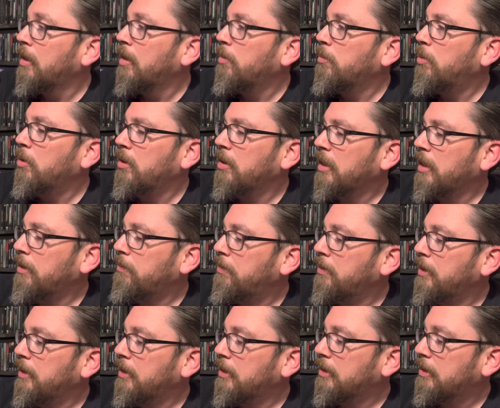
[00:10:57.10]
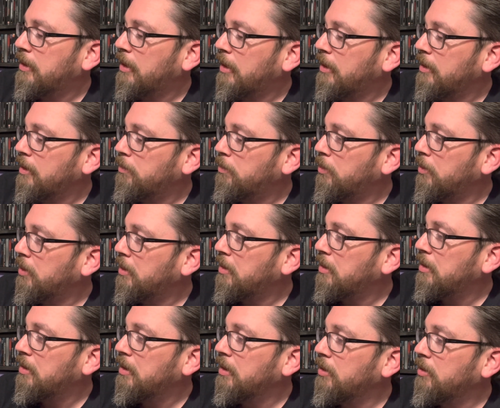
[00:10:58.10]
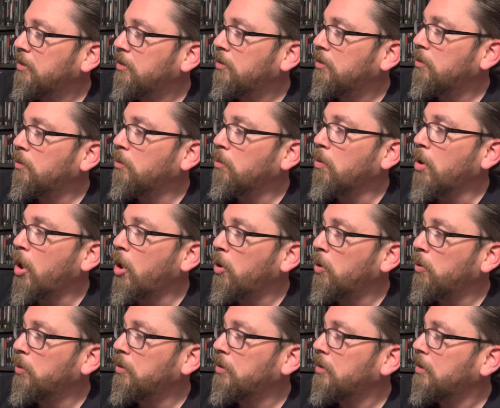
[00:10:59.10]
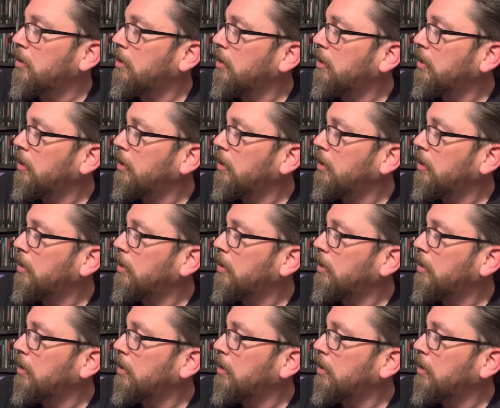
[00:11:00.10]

But look, even the inside of these books is just gross.